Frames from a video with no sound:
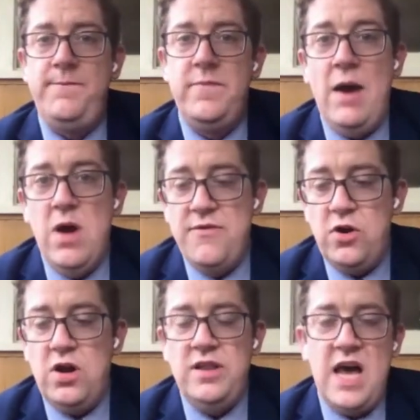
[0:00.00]

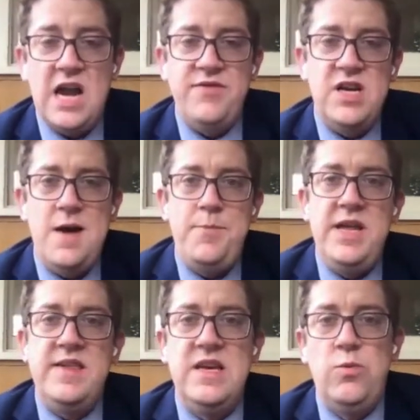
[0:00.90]
However, a lot of the
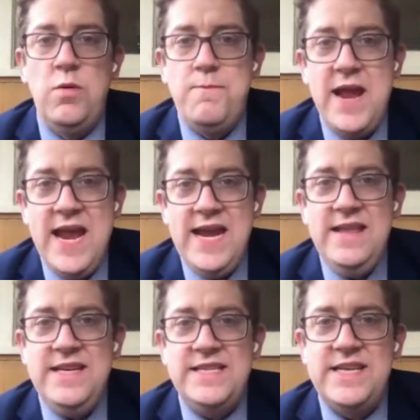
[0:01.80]
companies that were making
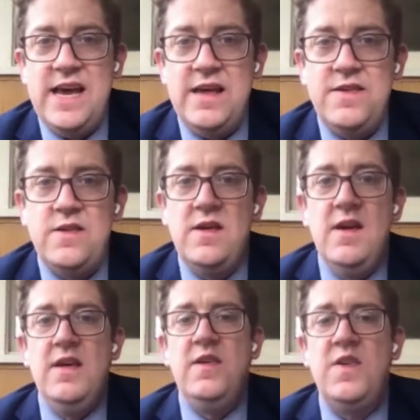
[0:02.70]
these tests
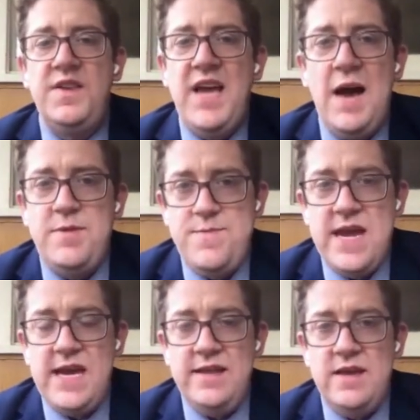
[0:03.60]
stopped
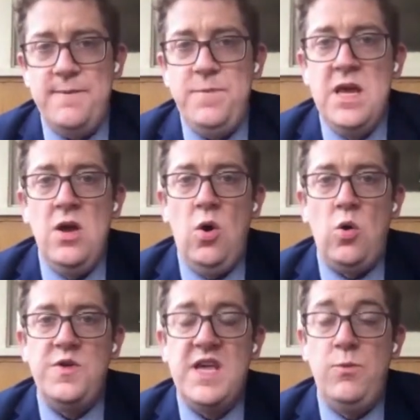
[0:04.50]
making them
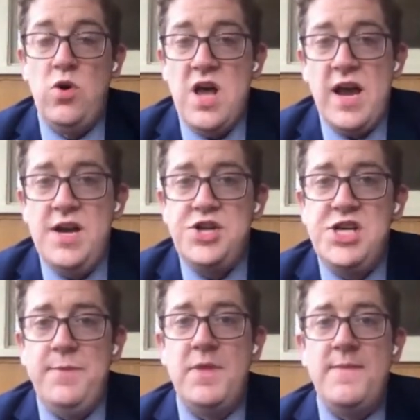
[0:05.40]
or said we're not going to
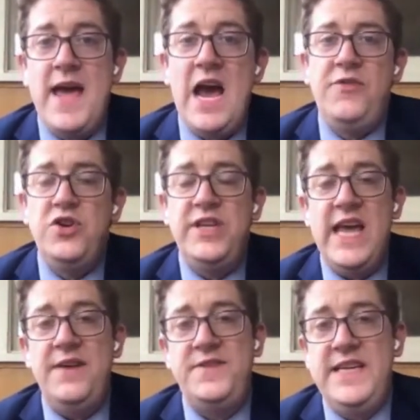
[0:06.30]
ship them after the
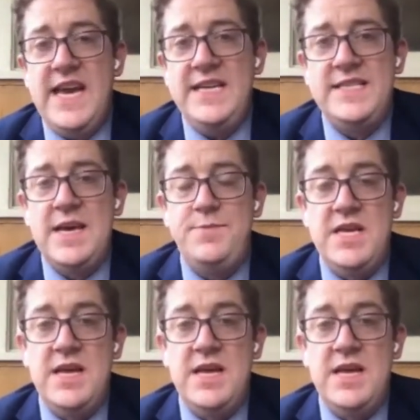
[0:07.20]
FDA stepped in